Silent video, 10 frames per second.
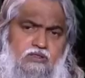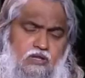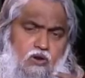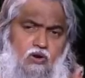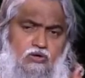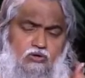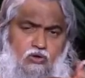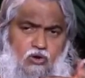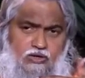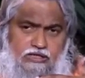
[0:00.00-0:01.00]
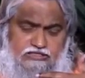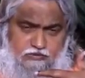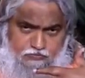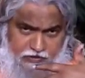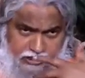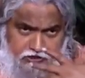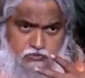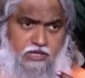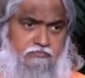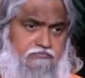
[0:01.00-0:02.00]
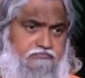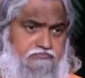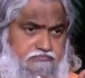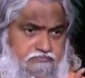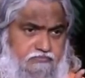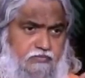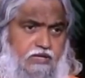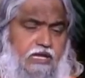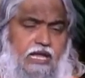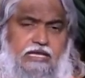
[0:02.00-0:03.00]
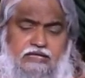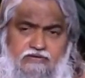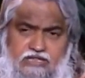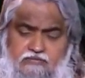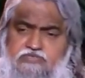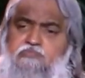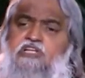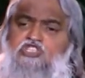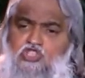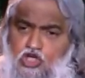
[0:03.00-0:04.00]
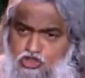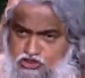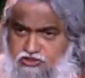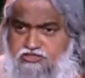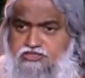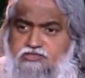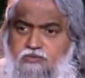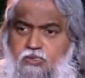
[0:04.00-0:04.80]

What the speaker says: the Lord God is speaking to them and giving them some instructions.